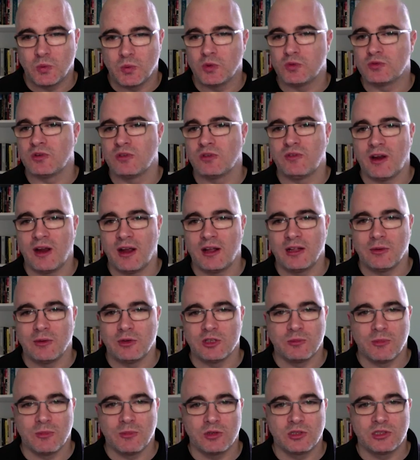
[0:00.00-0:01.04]
once referred to
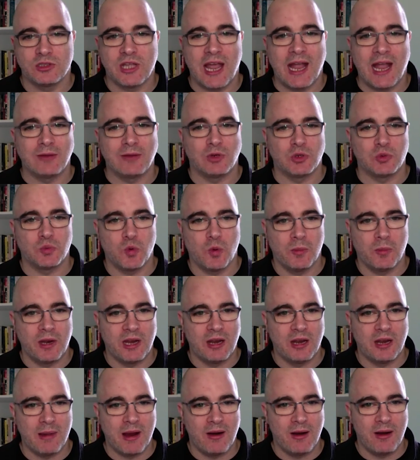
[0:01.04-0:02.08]
as the most dangerous woman in
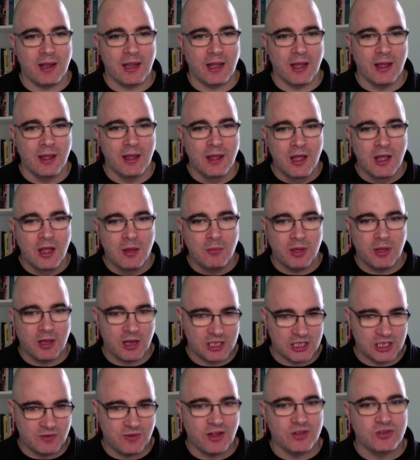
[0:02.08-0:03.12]
America
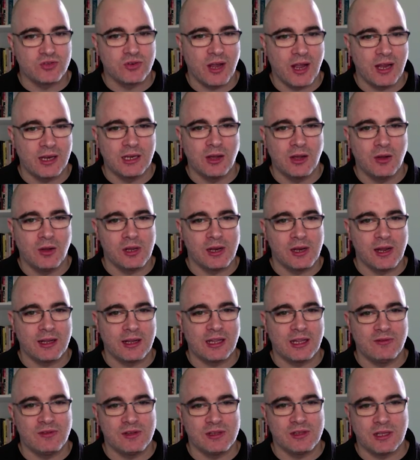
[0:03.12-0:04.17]
because of her trade union
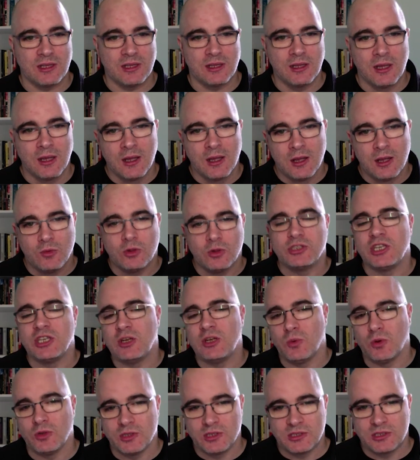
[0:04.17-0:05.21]
activity. Well, she
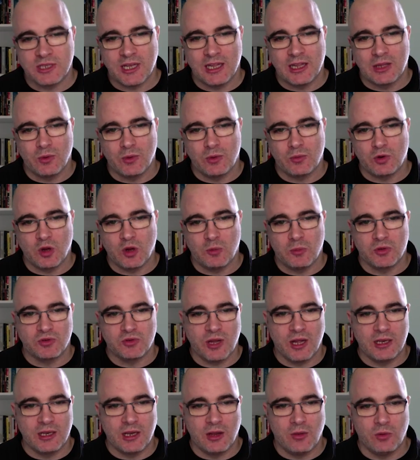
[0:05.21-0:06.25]
once said to a group of
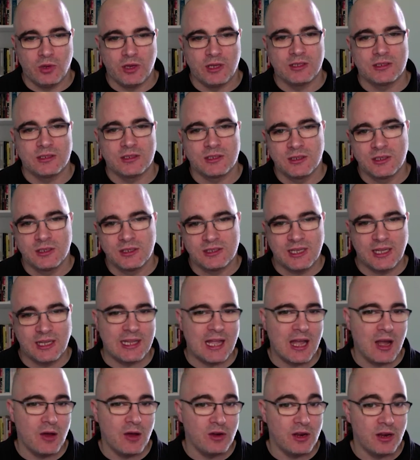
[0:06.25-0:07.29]
trade unionists, sit
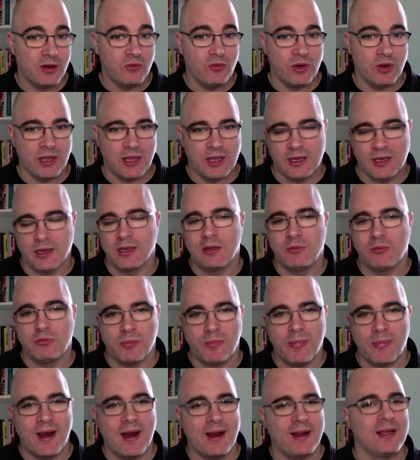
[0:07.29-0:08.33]
down and read,
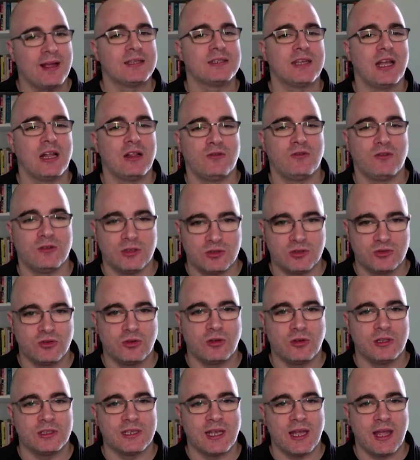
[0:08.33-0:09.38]
prepare yourself for the
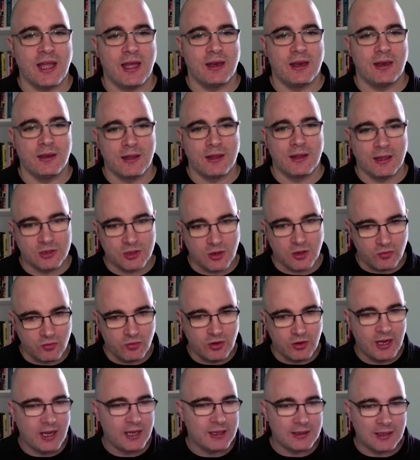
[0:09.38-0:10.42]
struggles ahead. And so
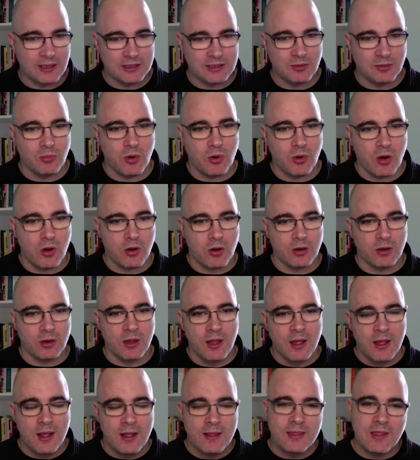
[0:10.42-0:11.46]
reading is important.
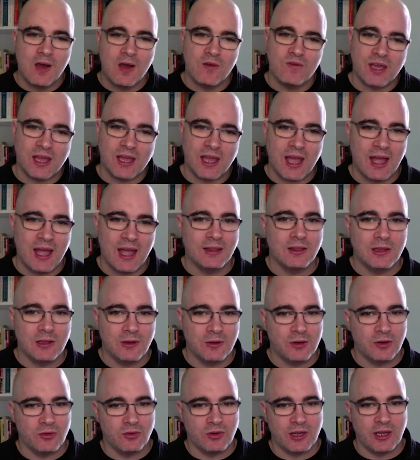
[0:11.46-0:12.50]
Now, if you can't
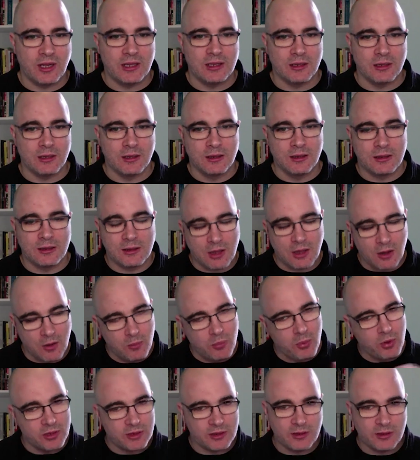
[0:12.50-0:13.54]
do the reading,
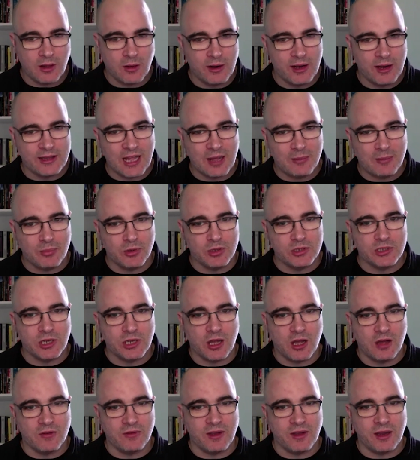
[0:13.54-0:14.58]
don't let that put you
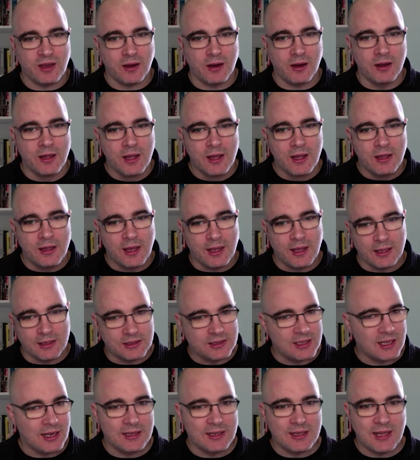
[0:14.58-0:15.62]
off either. You can
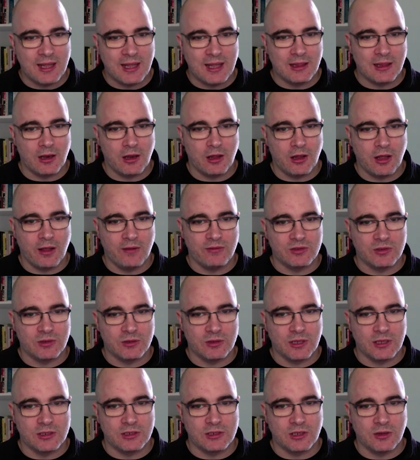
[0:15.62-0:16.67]
still attend the live
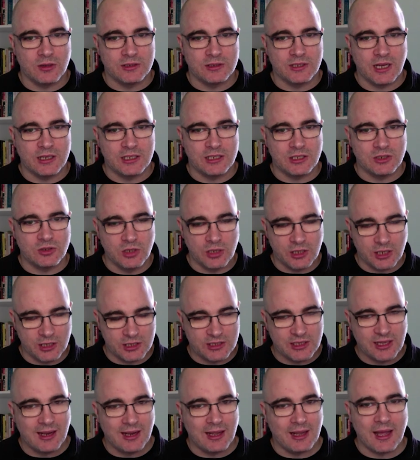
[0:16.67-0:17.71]
Sunday school sessions, you can
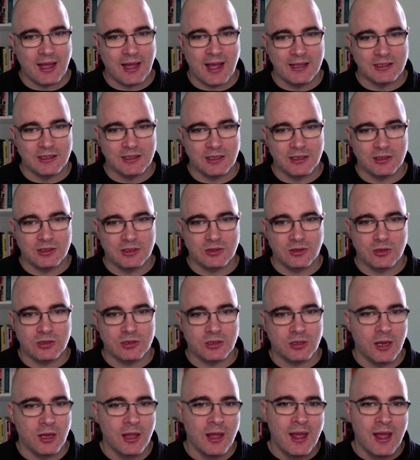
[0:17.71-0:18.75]
still engage in the
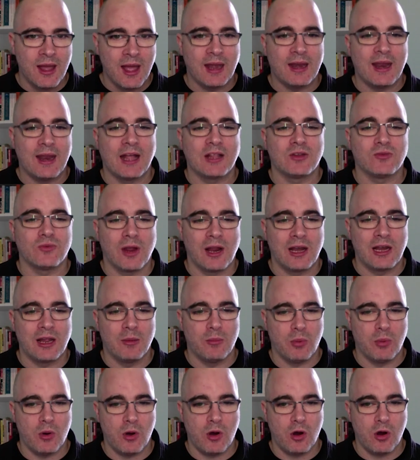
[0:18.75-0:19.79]
discussion, and that's really
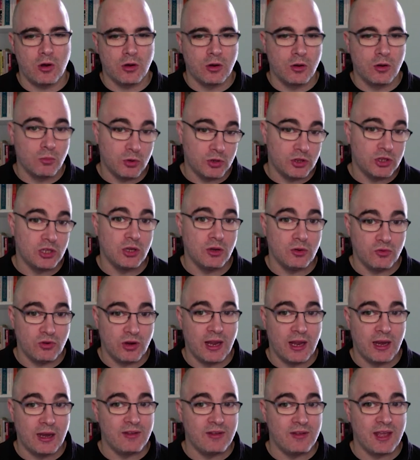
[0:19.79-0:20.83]
important. But do
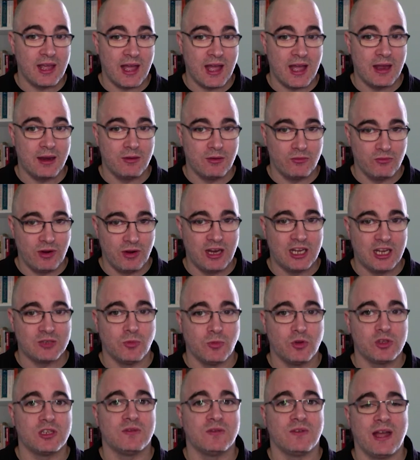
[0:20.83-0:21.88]
read if you can, and read as
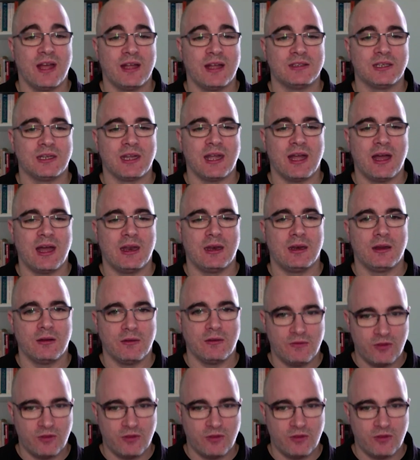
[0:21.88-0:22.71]
much of it as you can